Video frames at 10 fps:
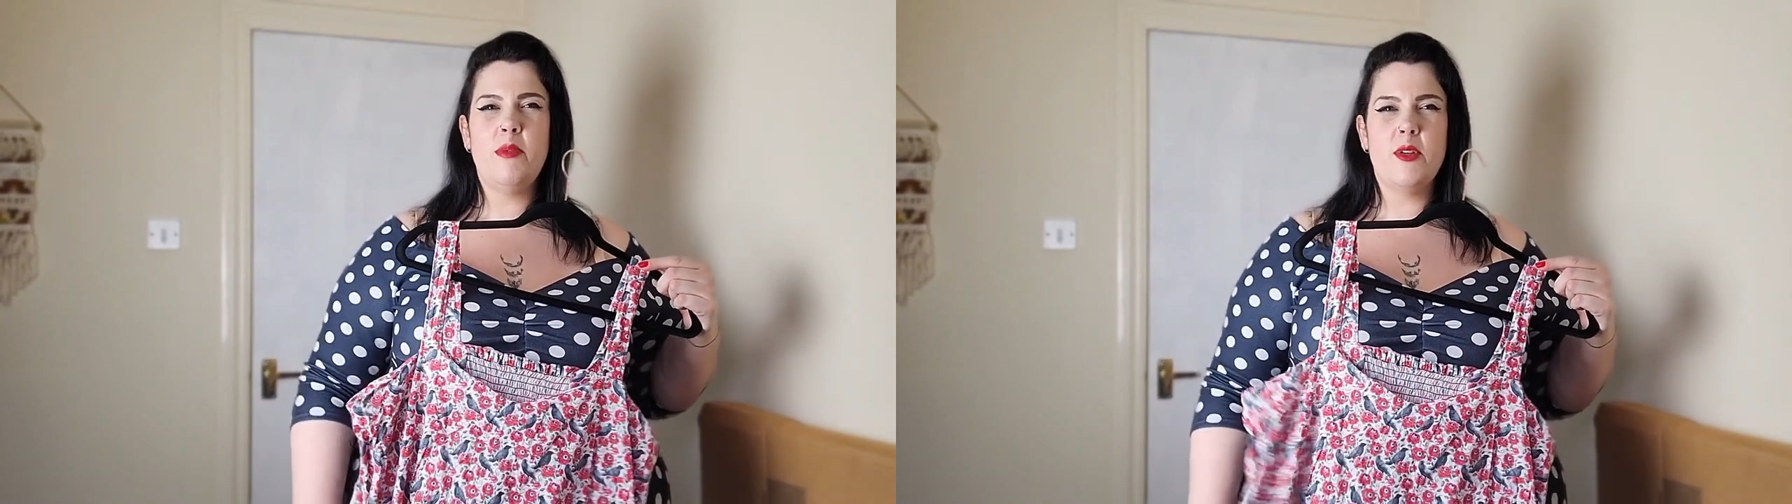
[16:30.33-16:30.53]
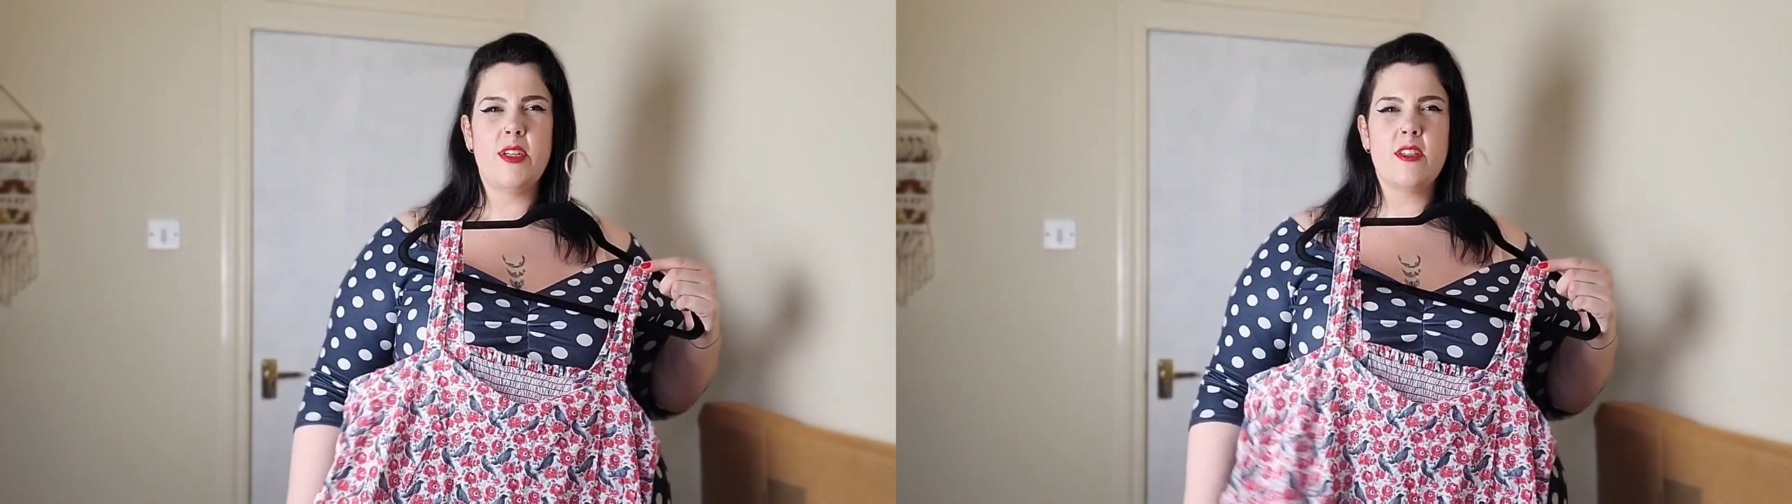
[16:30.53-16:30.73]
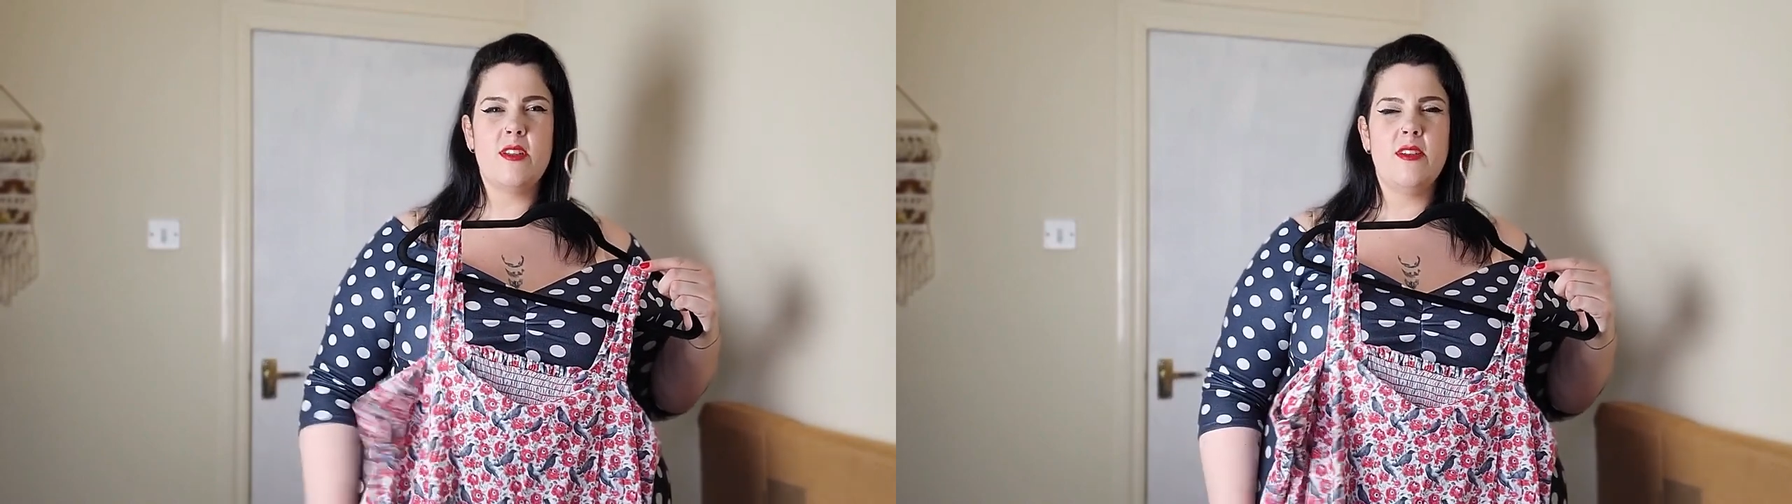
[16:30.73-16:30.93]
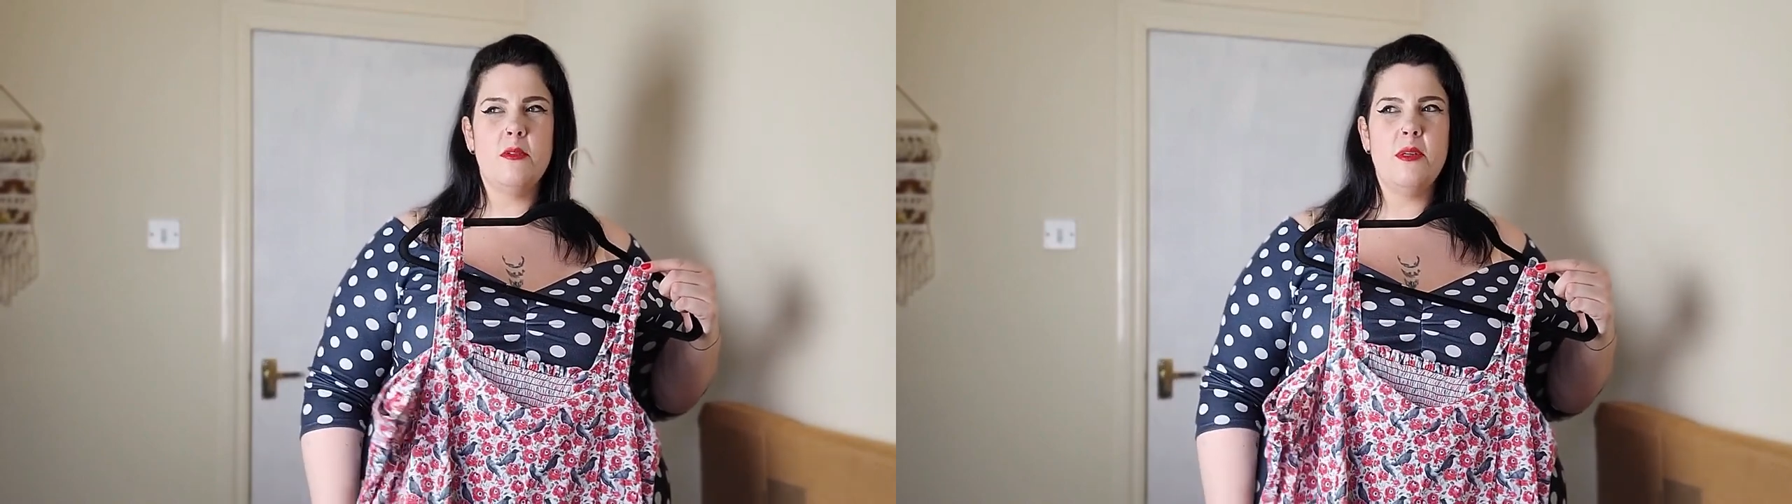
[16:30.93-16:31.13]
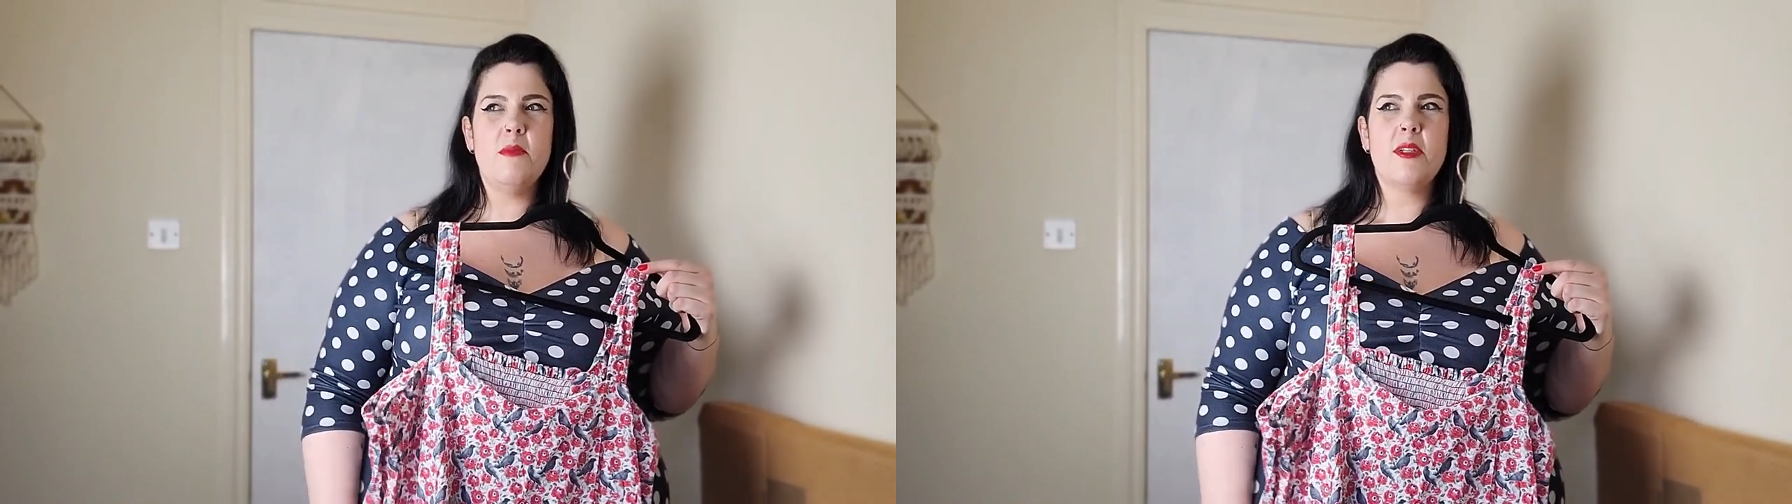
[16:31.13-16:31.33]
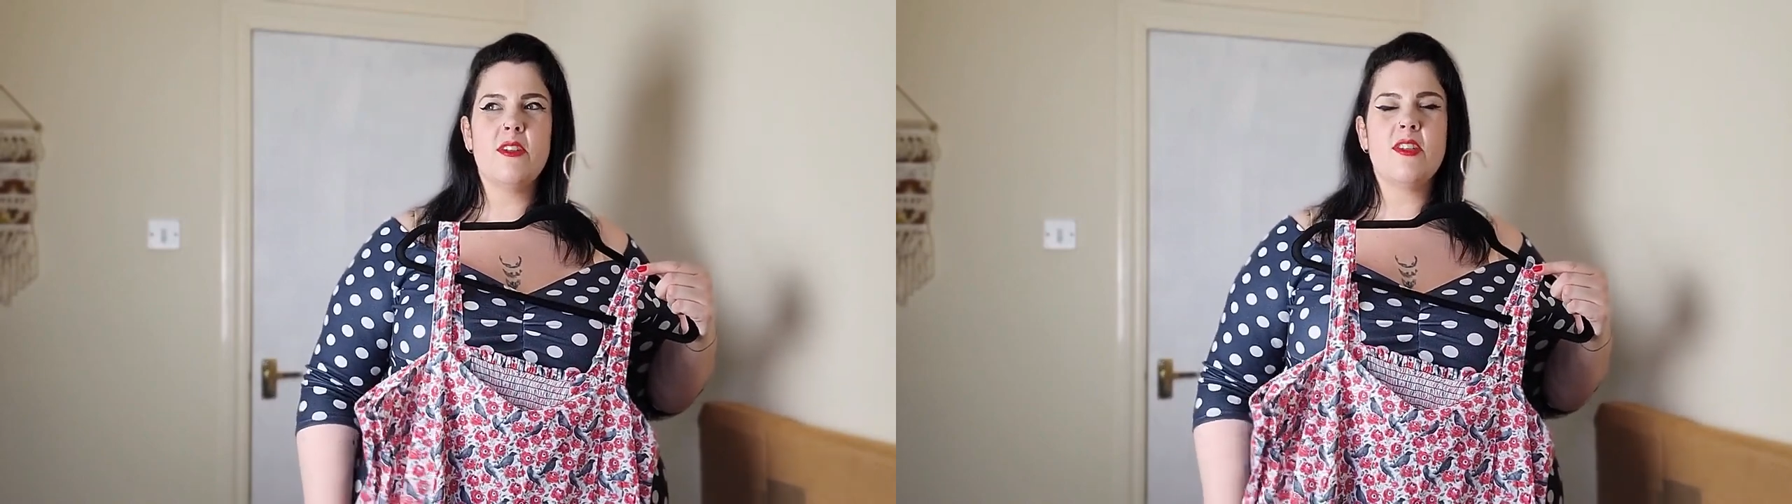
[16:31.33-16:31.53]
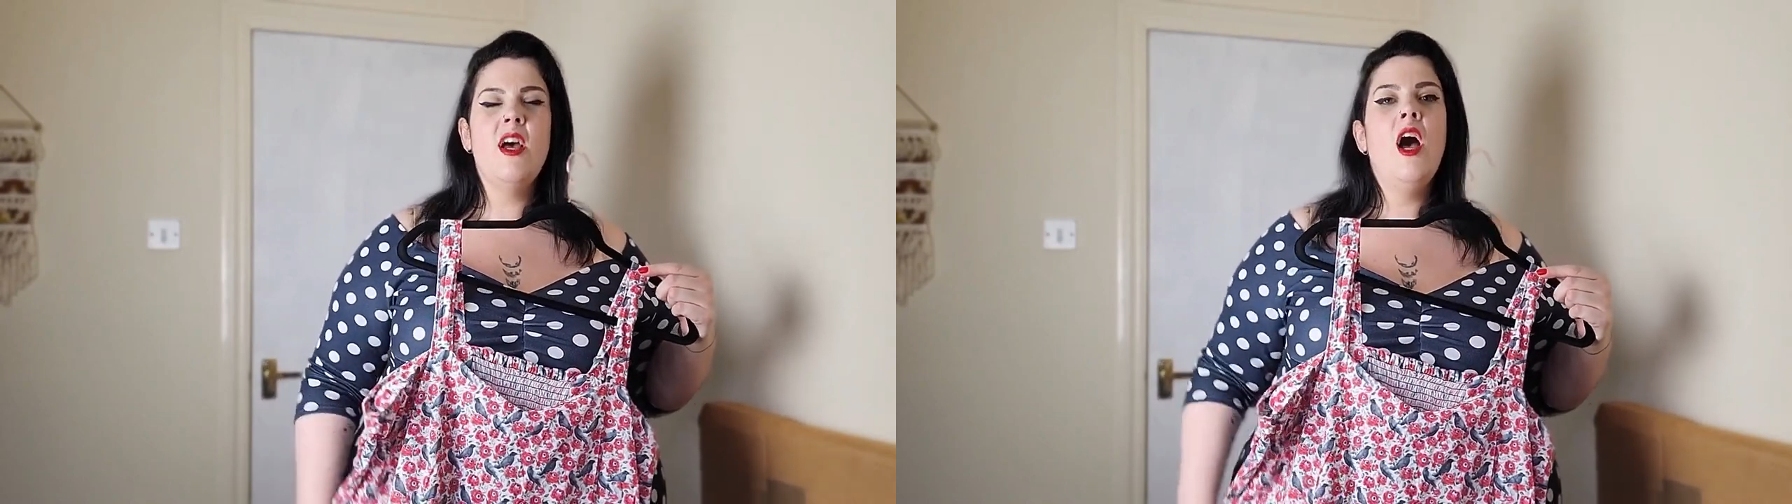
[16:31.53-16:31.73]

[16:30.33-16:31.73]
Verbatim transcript: bodice a little bit because